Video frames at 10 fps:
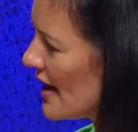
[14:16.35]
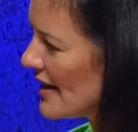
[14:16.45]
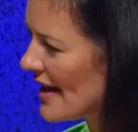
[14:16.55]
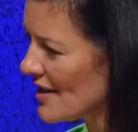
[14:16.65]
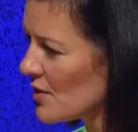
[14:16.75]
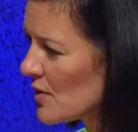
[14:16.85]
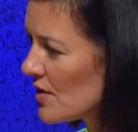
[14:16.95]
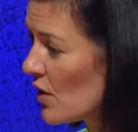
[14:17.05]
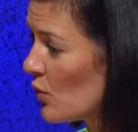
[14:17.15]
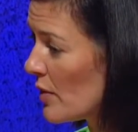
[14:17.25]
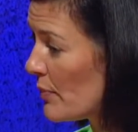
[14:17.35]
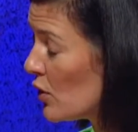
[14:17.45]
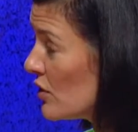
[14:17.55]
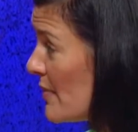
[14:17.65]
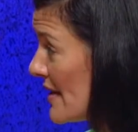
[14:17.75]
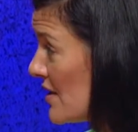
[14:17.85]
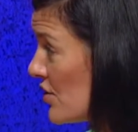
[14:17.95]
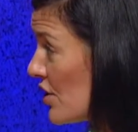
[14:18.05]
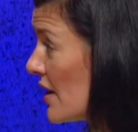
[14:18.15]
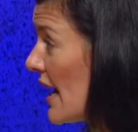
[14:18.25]
And as a result, we pulled
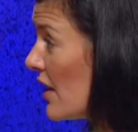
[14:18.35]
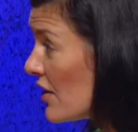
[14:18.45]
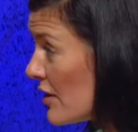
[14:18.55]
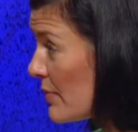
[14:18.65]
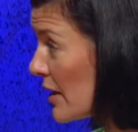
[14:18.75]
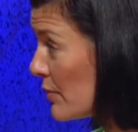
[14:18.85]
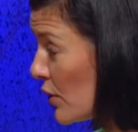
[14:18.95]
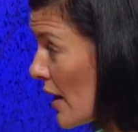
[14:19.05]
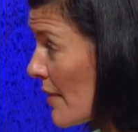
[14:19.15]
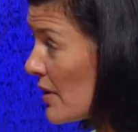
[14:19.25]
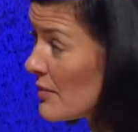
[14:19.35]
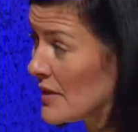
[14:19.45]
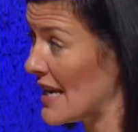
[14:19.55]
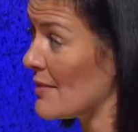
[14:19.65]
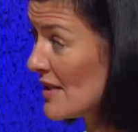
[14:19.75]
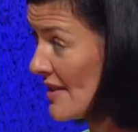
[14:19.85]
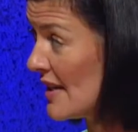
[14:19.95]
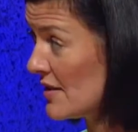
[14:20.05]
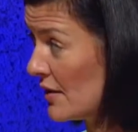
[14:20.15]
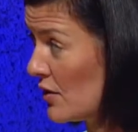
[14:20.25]
Messenger out of the Big Blue app and it became a
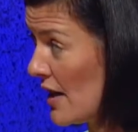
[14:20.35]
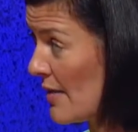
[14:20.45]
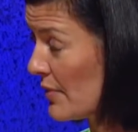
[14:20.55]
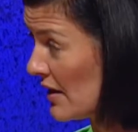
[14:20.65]
standalone app.